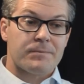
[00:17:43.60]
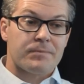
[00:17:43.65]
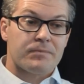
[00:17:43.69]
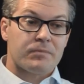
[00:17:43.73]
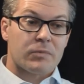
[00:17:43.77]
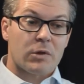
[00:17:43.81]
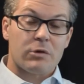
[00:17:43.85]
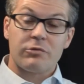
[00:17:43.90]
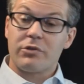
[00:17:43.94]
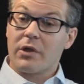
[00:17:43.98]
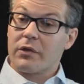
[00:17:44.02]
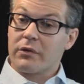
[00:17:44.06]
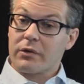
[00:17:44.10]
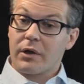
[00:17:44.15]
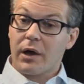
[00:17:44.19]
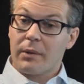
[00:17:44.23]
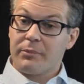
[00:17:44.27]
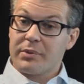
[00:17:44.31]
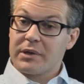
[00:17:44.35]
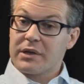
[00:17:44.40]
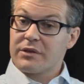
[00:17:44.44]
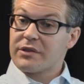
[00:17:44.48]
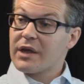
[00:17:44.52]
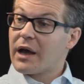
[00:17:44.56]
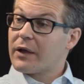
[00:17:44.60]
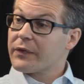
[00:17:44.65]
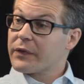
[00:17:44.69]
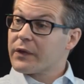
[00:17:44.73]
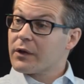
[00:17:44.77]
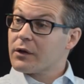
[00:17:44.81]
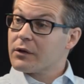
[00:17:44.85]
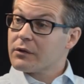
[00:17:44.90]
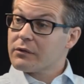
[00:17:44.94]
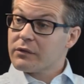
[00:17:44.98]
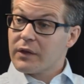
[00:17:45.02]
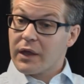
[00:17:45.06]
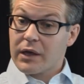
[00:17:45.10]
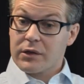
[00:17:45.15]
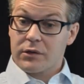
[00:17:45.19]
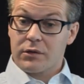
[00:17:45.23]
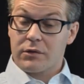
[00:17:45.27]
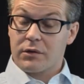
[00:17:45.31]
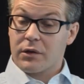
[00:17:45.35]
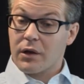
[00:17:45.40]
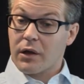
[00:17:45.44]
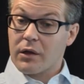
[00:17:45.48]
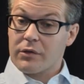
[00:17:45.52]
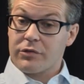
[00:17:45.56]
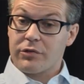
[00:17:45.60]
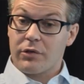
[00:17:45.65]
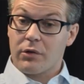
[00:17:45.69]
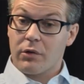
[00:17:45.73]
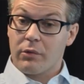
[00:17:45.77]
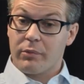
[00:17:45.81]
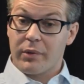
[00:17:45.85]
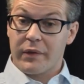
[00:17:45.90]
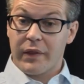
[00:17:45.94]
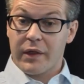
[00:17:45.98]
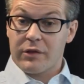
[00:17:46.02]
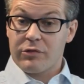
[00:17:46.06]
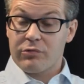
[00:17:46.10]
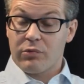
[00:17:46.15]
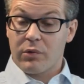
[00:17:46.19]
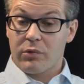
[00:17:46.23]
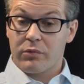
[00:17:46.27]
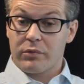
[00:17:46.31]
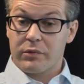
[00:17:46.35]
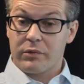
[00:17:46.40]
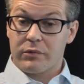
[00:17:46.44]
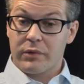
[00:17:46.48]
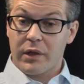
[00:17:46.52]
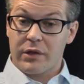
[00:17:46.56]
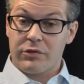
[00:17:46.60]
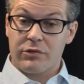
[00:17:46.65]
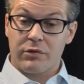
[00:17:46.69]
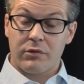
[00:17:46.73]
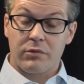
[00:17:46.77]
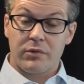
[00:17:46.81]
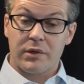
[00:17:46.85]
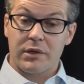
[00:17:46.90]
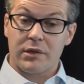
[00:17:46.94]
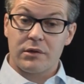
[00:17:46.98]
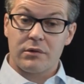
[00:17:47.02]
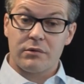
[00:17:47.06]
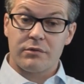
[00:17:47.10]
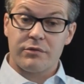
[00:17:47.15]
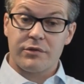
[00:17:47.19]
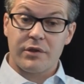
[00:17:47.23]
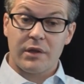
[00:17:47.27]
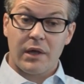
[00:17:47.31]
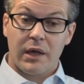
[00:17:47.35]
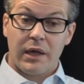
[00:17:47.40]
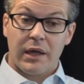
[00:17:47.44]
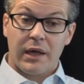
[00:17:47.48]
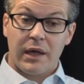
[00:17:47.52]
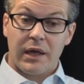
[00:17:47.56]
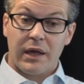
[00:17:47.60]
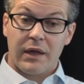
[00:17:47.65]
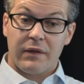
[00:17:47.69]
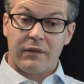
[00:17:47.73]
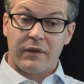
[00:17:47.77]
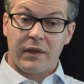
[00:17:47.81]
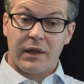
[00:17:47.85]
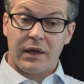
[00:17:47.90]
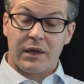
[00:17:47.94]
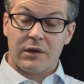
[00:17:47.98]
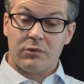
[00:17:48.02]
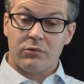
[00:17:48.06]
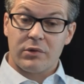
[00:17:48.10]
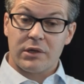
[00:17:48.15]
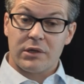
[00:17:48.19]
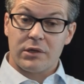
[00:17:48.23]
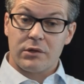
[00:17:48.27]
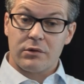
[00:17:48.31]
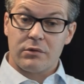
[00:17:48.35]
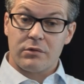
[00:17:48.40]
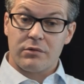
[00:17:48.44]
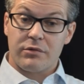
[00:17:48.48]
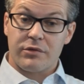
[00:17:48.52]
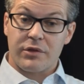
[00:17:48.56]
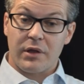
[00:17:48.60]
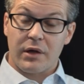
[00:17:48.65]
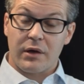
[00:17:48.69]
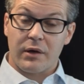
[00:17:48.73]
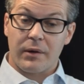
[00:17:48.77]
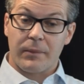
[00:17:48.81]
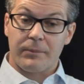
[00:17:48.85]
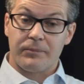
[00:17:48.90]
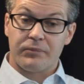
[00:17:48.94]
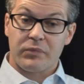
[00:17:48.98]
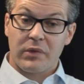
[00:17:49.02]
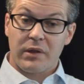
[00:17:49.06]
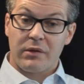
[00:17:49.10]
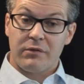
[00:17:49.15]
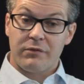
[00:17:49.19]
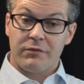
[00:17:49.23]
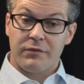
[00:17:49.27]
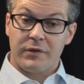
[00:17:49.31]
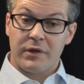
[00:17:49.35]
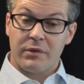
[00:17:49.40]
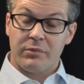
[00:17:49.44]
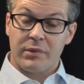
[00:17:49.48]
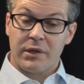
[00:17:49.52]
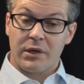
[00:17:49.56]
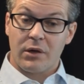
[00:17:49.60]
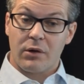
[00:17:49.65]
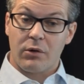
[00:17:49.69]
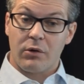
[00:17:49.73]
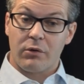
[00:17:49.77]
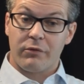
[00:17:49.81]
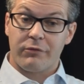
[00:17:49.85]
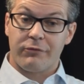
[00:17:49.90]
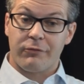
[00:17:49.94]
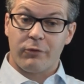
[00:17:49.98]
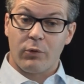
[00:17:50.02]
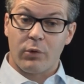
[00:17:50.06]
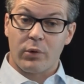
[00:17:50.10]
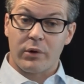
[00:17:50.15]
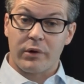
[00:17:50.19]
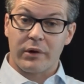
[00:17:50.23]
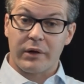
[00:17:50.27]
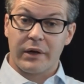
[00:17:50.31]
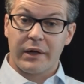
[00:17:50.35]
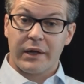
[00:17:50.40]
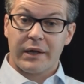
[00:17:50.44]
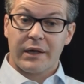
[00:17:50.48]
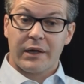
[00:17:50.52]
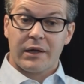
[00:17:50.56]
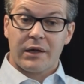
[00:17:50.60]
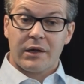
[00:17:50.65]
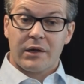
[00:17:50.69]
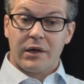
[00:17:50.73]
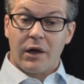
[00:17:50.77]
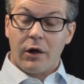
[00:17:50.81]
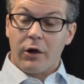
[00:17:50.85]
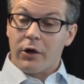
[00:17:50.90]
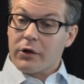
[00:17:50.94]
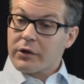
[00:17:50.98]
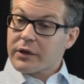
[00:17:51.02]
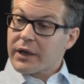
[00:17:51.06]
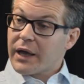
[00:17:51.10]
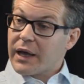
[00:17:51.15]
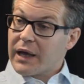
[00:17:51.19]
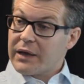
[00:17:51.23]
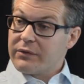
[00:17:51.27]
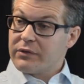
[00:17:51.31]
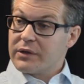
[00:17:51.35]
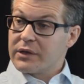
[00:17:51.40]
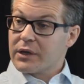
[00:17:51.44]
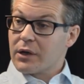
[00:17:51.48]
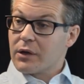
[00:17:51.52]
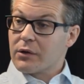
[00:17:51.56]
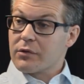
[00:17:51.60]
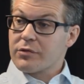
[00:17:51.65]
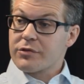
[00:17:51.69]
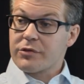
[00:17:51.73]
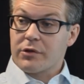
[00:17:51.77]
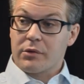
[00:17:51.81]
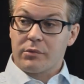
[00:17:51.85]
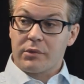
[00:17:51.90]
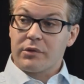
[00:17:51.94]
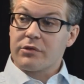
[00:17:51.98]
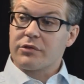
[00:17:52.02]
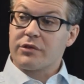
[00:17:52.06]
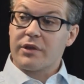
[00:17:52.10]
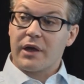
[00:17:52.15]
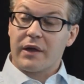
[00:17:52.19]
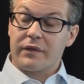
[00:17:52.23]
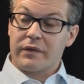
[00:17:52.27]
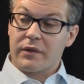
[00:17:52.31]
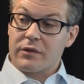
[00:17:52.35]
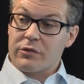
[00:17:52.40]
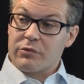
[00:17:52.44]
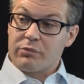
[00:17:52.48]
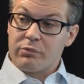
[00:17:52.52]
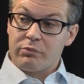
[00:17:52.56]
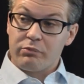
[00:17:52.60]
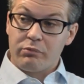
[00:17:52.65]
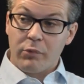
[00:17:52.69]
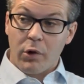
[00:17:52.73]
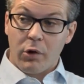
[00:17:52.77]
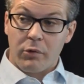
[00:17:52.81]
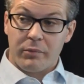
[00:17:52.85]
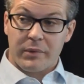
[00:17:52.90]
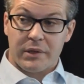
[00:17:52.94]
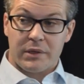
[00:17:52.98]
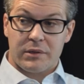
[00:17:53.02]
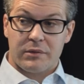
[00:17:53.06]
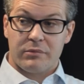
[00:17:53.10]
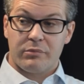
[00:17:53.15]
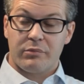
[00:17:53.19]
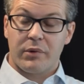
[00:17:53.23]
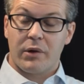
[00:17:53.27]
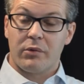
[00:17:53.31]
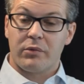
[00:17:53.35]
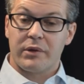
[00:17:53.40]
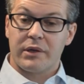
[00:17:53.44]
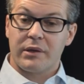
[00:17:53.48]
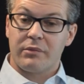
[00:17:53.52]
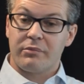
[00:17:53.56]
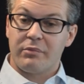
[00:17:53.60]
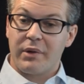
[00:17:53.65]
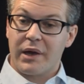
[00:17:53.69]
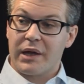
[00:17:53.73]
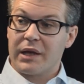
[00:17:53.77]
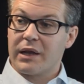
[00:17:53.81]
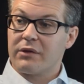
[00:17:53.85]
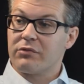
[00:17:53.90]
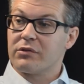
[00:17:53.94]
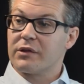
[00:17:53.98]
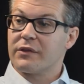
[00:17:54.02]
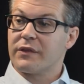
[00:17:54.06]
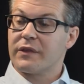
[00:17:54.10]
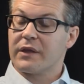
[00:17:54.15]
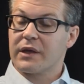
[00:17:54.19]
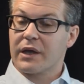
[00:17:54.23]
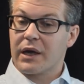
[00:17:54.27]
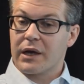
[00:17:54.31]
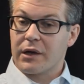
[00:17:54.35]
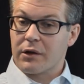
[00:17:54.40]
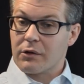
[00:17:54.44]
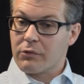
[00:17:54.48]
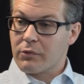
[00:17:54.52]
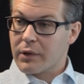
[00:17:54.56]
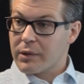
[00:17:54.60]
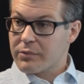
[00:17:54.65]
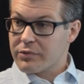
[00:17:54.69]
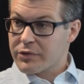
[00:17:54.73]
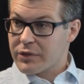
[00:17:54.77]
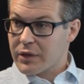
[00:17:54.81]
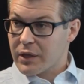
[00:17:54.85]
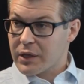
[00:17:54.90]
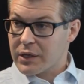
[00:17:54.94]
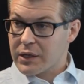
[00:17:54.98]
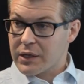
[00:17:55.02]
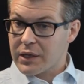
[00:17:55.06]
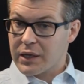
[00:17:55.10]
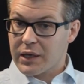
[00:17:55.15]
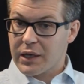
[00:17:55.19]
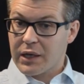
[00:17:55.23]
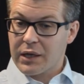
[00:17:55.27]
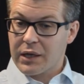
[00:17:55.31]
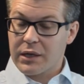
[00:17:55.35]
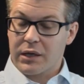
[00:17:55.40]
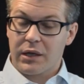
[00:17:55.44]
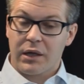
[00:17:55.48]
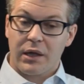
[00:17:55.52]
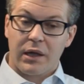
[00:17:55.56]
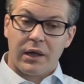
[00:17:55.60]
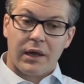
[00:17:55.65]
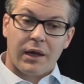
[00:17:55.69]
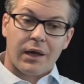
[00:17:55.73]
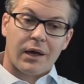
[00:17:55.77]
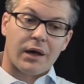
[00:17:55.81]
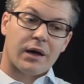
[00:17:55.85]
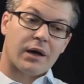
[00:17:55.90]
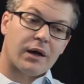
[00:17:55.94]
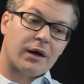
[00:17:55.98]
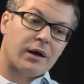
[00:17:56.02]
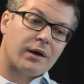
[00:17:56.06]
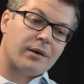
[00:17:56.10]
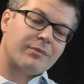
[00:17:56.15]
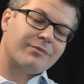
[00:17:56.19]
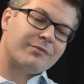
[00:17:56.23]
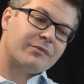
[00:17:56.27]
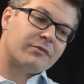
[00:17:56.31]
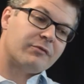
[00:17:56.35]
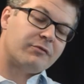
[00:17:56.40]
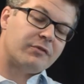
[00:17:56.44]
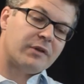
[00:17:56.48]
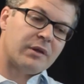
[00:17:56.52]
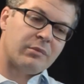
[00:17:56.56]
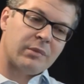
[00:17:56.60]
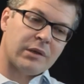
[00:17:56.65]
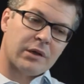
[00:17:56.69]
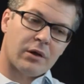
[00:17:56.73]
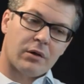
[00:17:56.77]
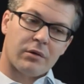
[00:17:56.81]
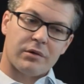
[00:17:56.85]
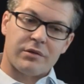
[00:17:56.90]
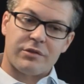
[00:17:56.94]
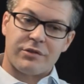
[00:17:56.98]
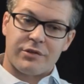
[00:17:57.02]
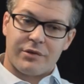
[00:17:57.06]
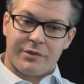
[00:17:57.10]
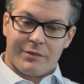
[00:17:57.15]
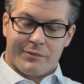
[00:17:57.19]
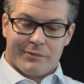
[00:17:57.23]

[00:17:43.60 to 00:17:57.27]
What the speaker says: there's other companies out there that you could also, but that's who we use. And then we use Vimeo for archiving our sermons at this moment, but we embed everything on our website again. Vimeo is